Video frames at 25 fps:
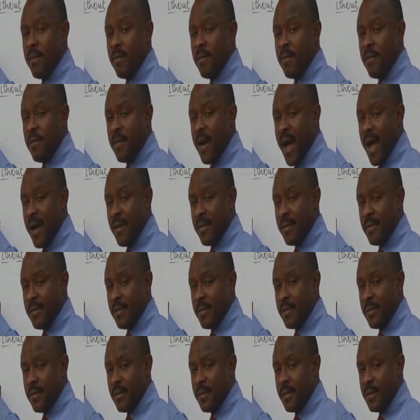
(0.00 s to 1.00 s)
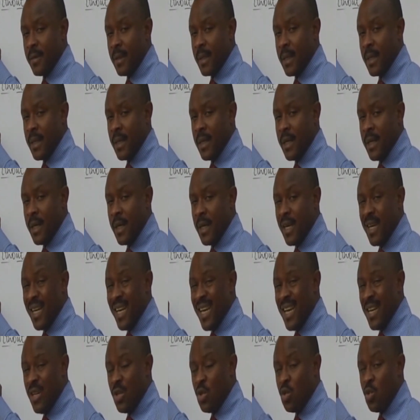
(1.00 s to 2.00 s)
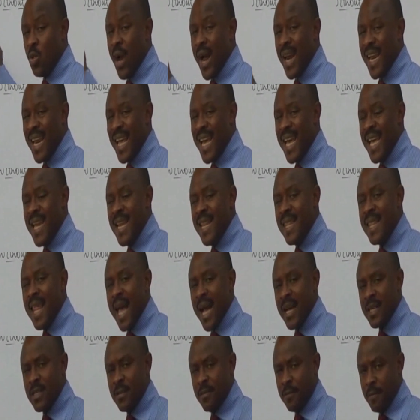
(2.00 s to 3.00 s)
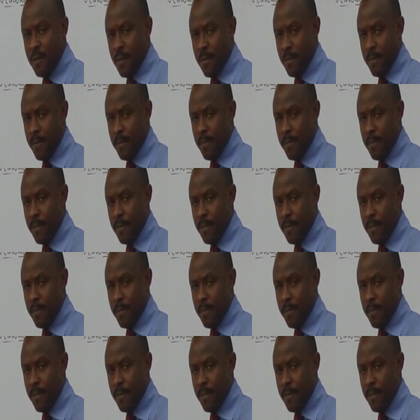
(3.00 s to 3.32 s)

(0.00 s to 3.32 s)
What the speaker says: 5 into an index form.